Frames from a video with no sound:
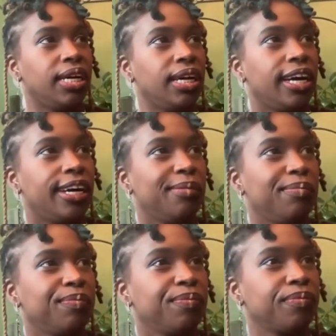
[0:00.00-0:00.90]

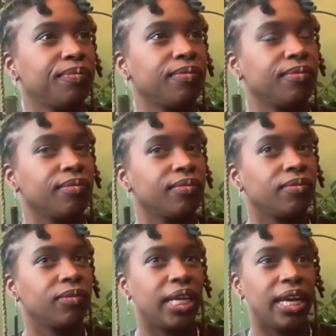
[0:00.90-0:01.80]
Um,
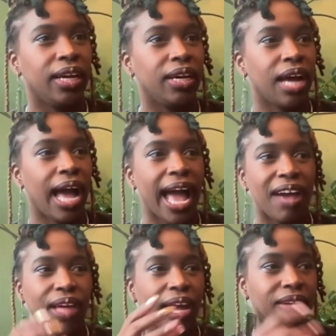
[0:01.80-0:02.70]
yeah, I
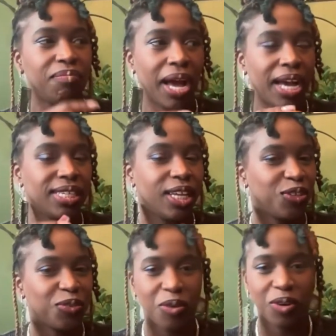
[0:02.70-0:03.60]
have like my
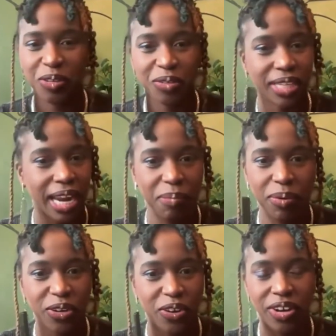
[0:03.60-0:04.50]
essential oils that I
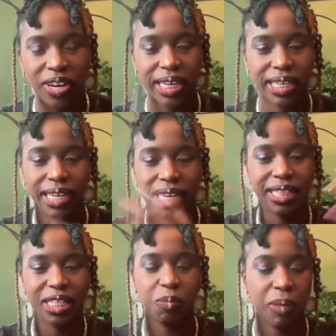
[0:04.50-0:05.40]
put on in
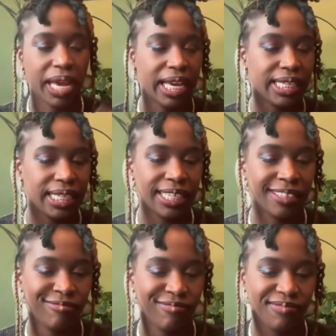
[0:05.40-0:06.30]
the space,
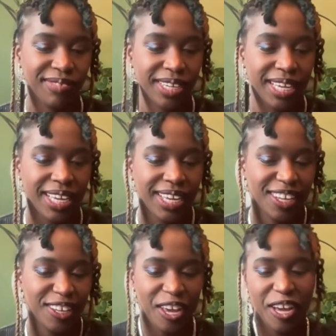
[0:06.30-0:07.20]
and
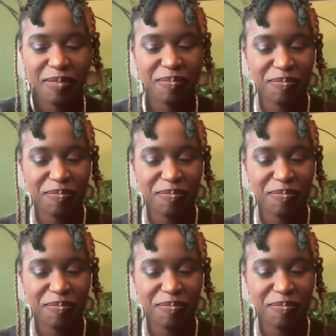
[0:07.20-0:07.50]
yeah,